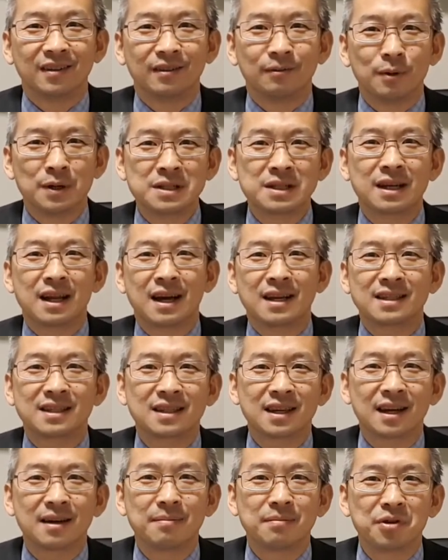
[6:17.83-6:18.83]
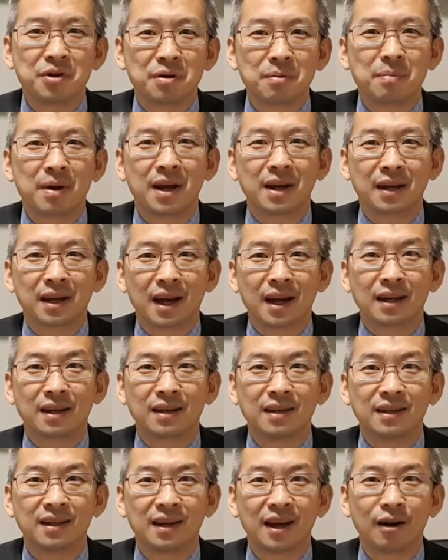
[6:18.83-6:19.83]
When's the last time your bank guy
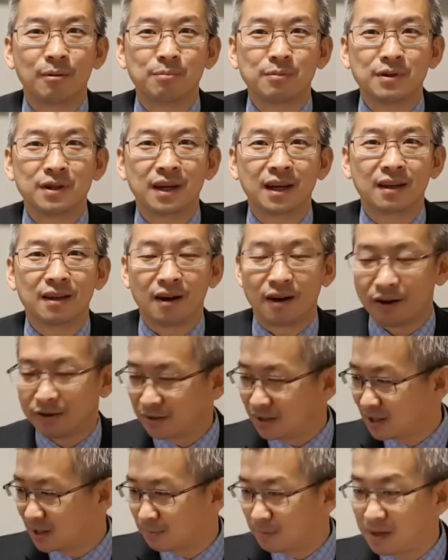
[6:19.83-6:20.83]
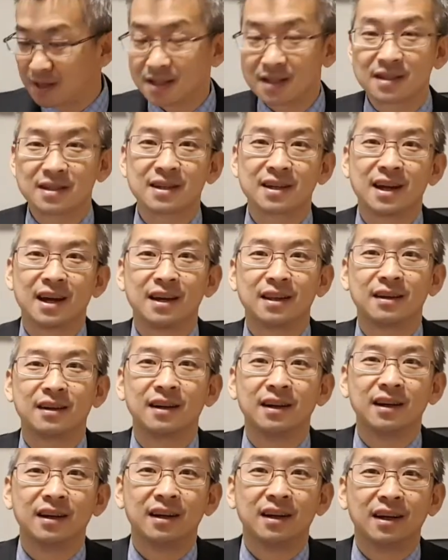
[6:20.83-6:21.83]
can help you get all these pieces
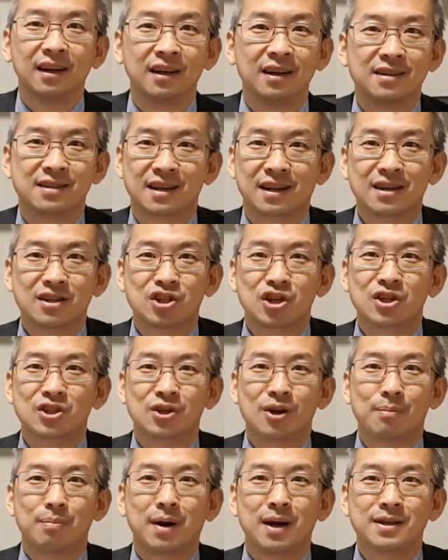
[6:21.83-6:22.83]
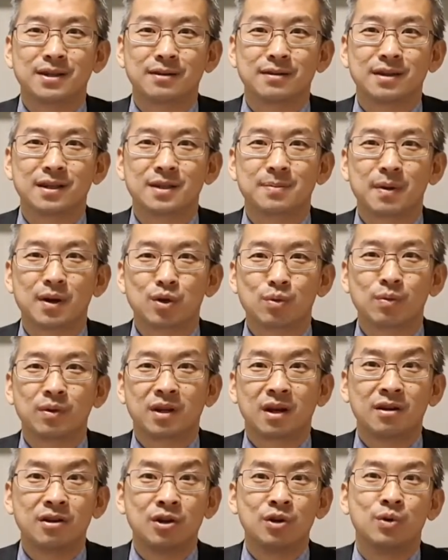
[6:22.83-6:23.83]
together? It's like a jigsaw puzzle, especially
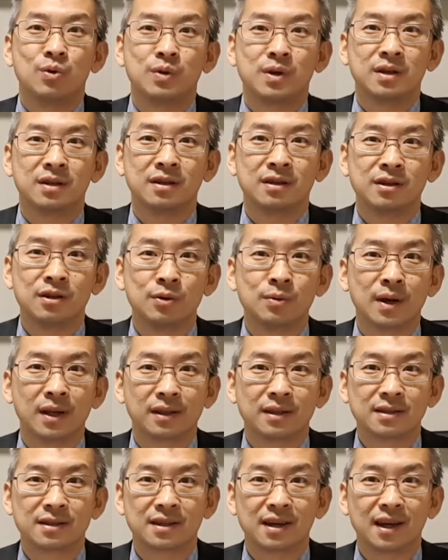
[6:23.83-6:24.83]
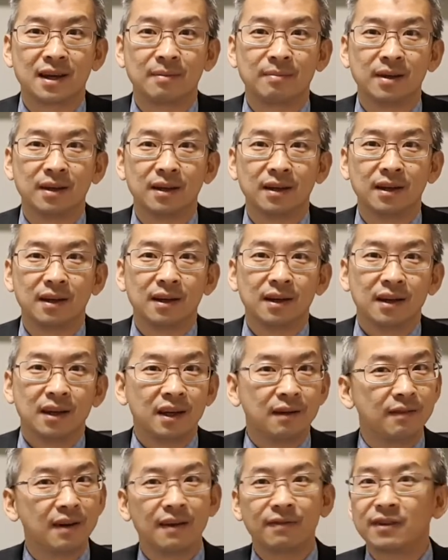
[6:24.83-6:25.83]
when they're new at this game.
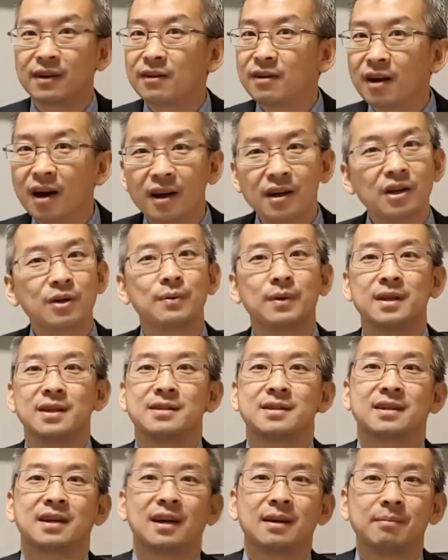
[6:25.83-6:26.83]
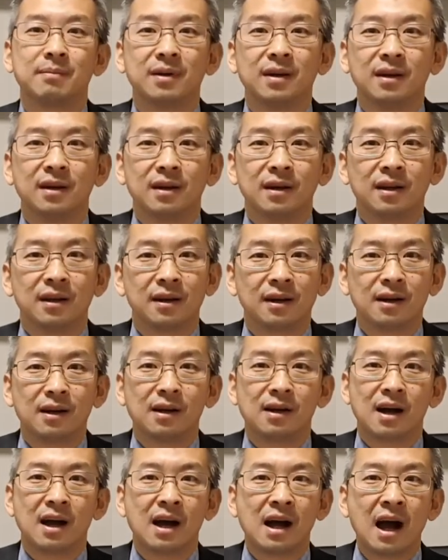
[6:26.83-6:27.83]
Even if they're not new at this game, you
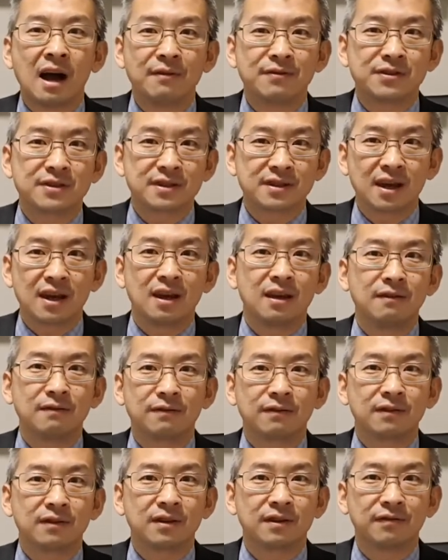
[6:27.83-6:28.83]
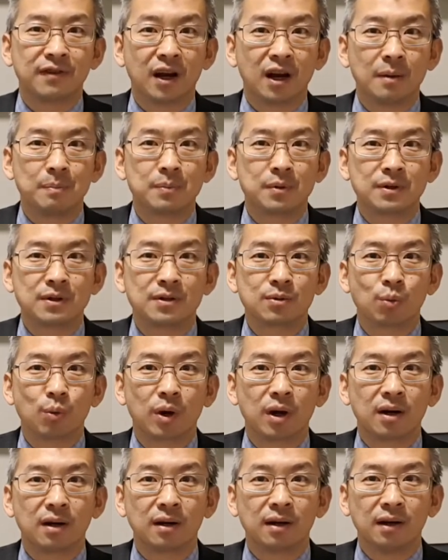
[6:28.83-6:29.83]
know, I've saved developers
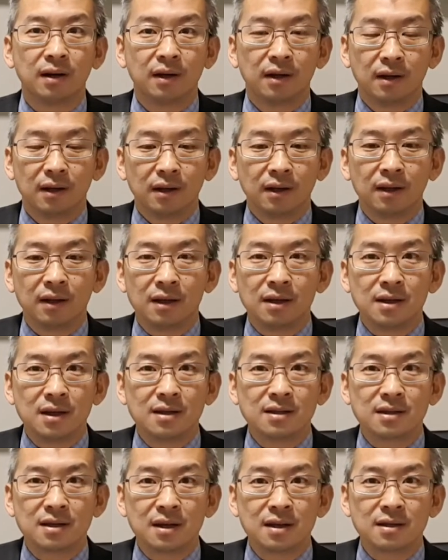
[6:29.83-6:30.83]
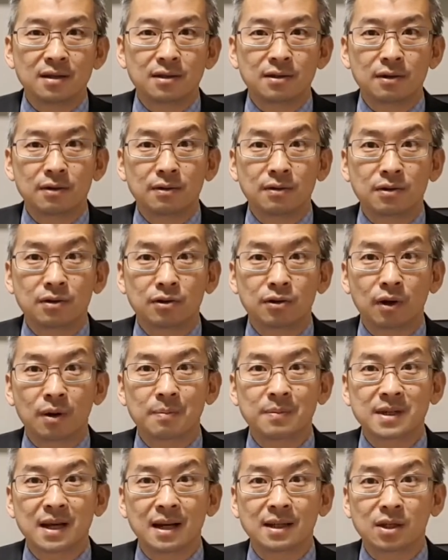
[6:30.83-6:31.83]
where in certain
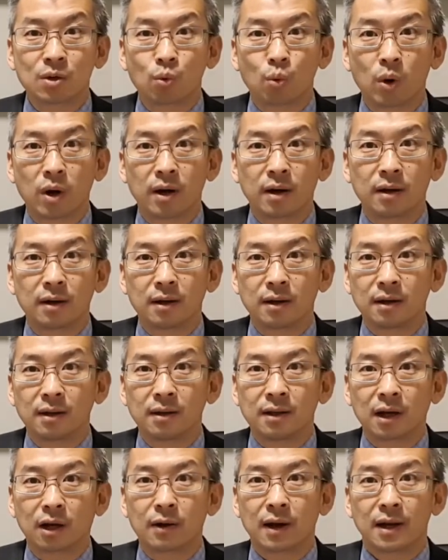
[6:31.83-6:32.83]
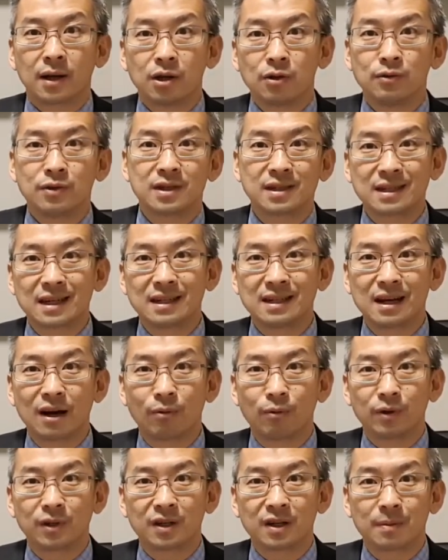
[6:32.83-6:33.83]
circumstances where the credit unions they
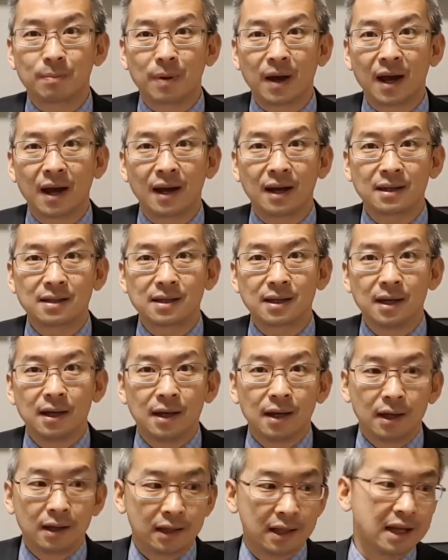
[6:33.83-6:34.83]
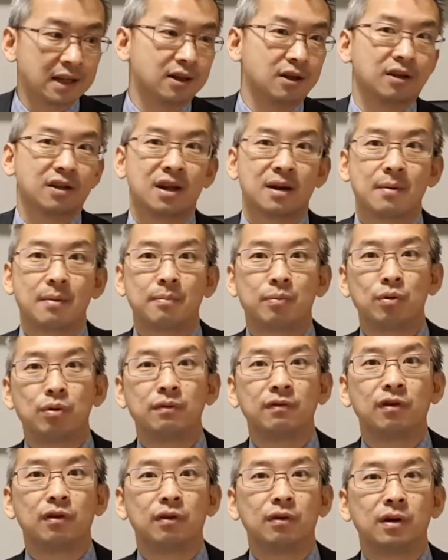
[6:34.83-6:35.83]
dealt with in the past that got an
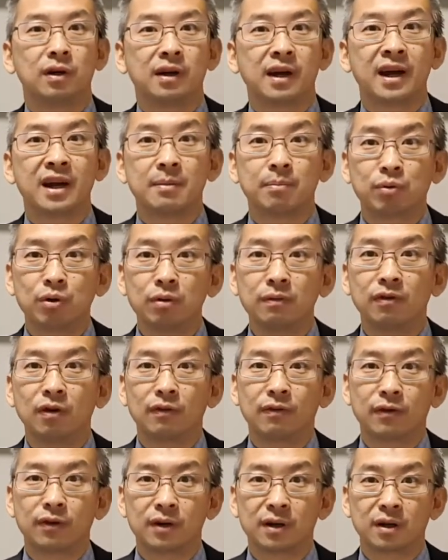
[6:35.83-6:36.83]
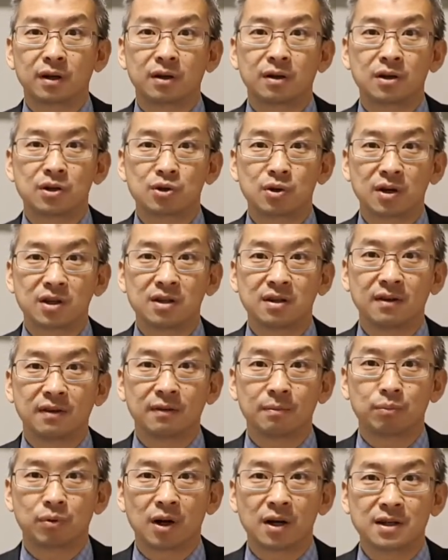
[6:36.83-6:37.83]
approval for a
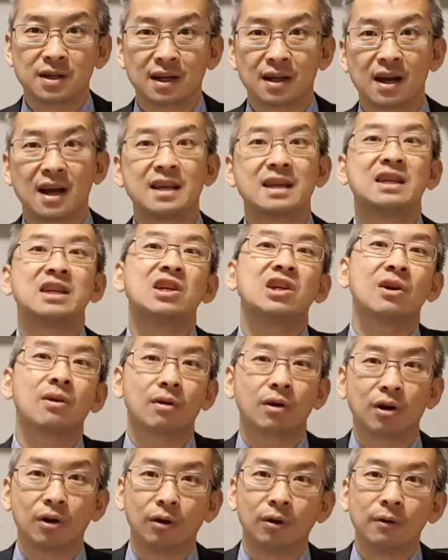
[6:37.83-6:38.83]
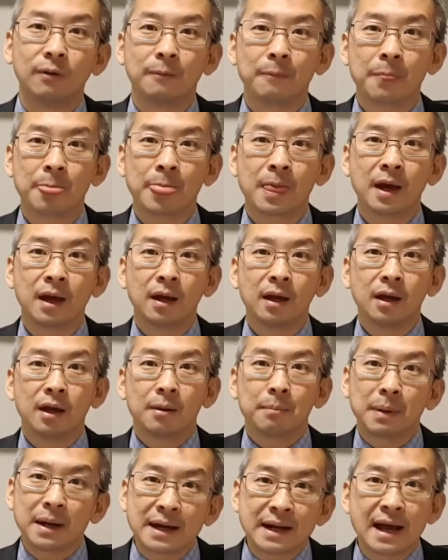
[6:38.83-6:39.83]
construction project a year ago,
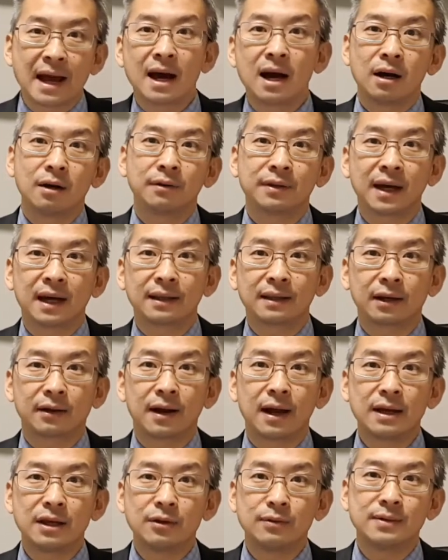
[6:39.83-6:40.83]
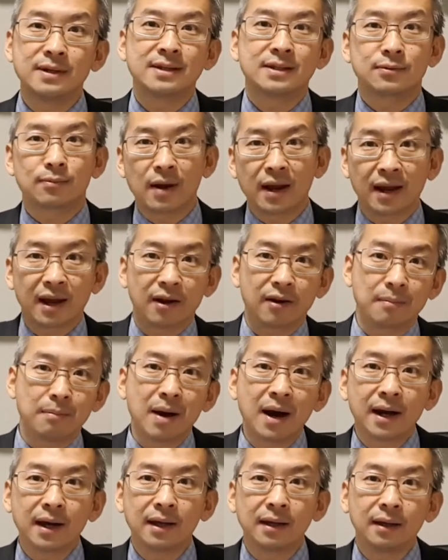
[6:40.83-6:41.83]
but now that the credit union has ran out of
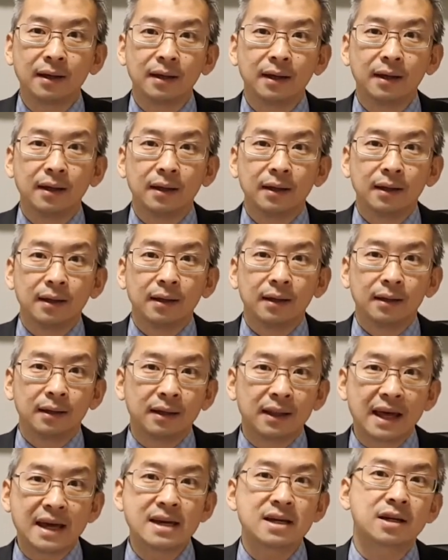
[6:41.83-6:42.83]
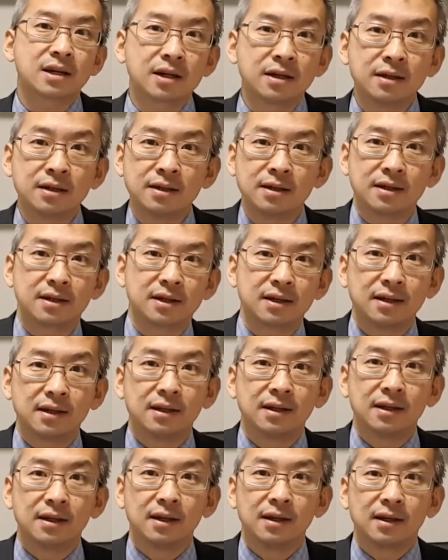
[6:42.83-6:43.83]
money, they couldn't
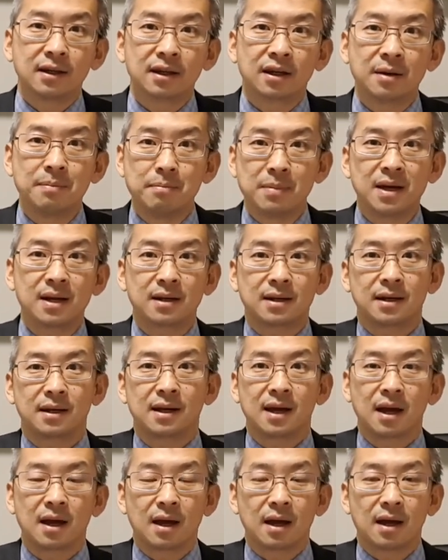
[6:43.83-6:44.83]
commit,